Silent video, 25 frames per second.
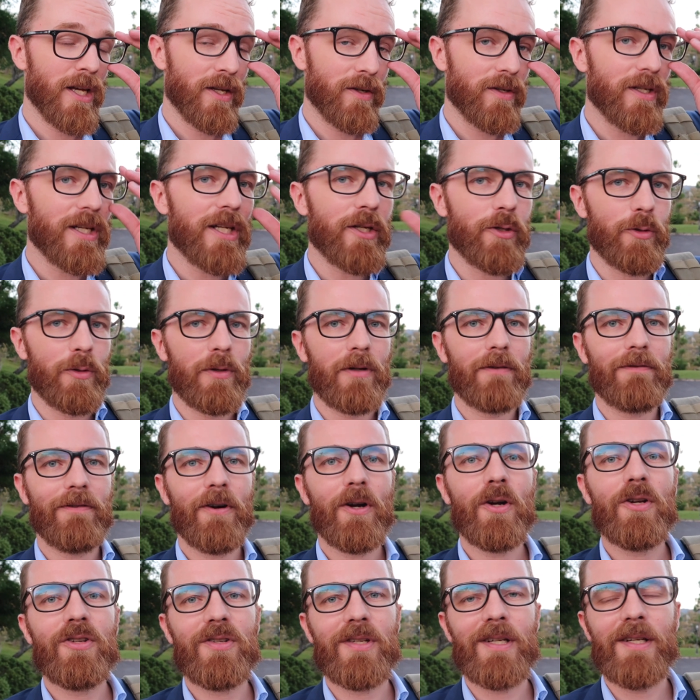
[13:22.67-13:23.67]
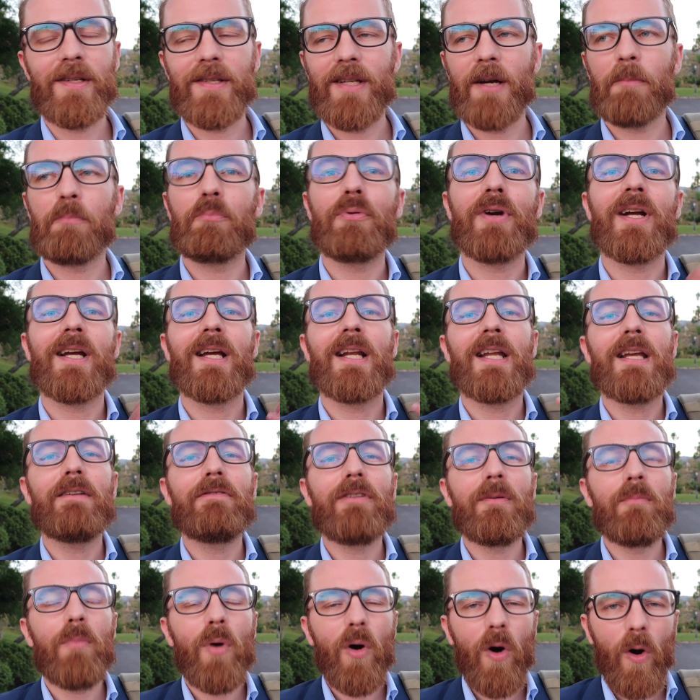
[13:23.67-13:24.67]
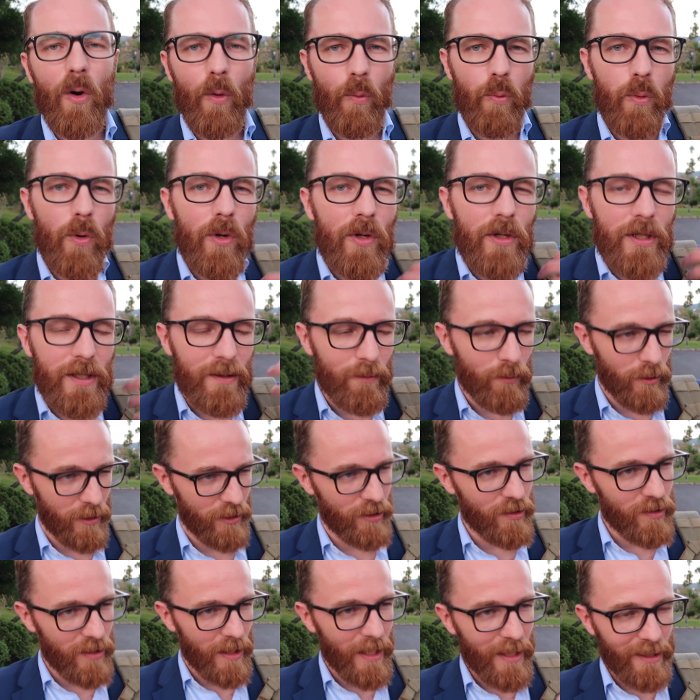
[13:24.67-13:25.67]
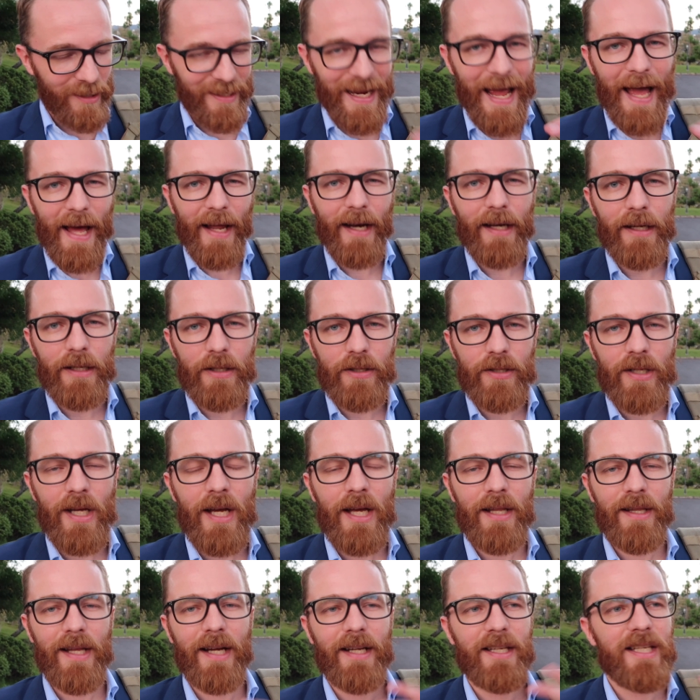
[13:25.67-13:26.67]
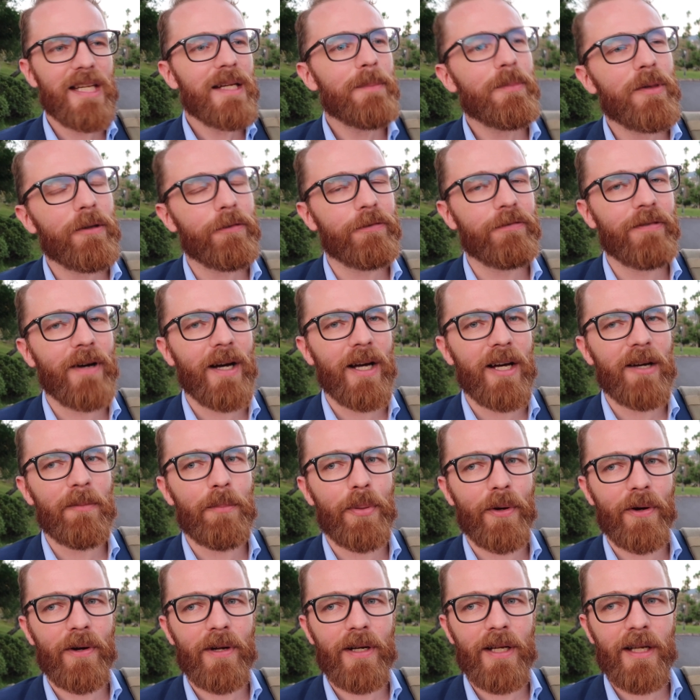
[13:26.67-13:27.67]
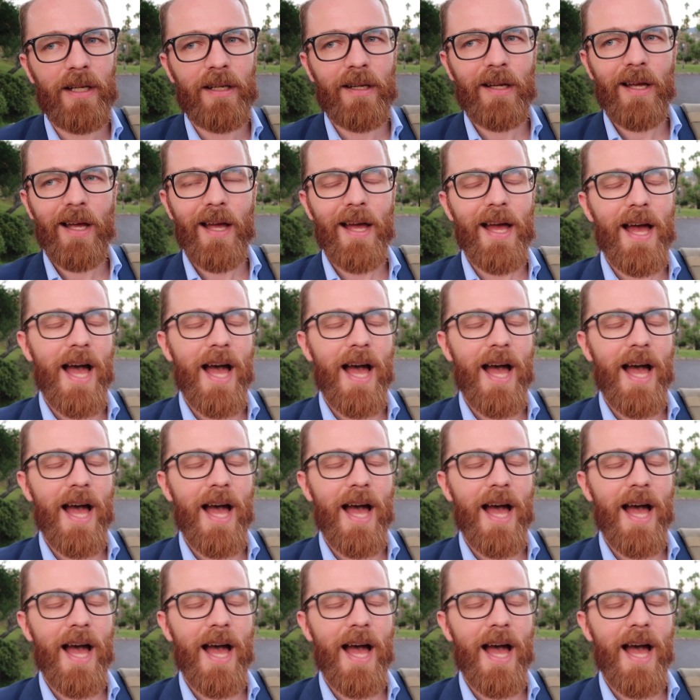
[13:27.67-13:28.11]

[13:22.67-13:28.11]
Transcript: You need universities that bring in even more wood, which is like talent, that keep the fire burning.